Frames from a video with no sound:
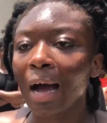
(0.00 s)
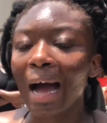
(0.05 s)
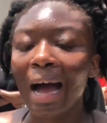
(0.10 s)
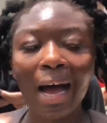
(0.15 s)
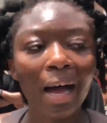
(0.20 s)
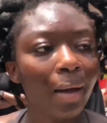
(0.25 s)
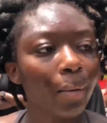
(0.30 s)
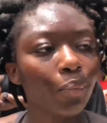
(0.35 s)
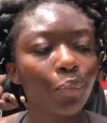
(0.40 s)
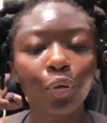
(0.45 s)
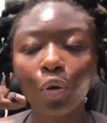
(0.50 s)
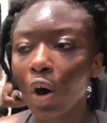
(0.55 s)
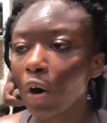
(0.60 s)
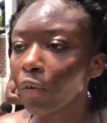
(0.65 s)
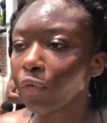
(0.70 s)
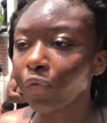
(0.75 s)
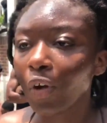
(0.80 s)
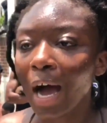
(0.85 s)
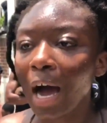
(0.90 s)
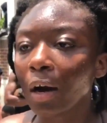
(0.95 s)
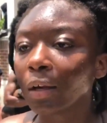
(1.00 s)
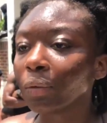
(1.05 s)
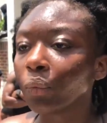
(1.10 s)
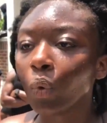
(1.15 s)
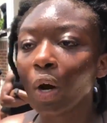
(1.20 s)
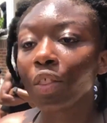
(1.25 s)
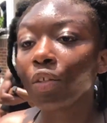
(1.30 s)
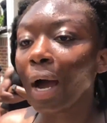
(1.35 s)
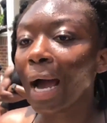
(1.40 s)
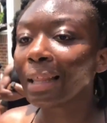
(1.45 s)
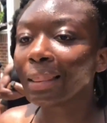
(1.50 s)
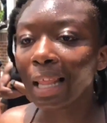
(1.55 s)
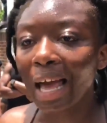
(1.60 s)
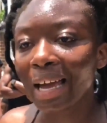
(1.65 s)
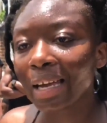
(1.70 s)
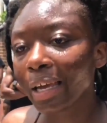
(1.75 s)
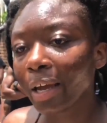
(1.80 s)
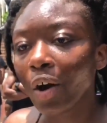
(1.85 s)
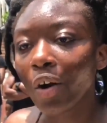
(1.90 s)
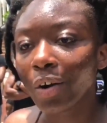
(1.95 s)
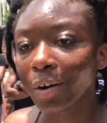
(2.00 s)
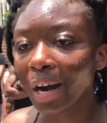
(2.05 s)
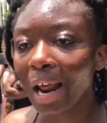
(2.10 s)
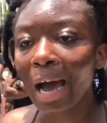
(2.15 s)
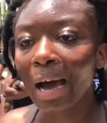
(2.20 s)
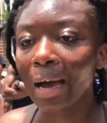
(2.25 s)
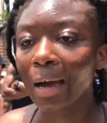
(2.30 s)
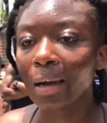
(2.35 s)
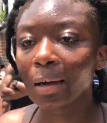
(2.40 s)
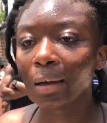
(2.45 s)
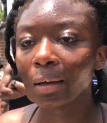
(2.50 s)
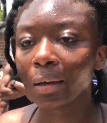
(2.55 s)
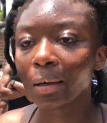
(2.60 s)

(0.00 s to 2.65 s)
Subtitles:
I'm profiled whether I like it or not.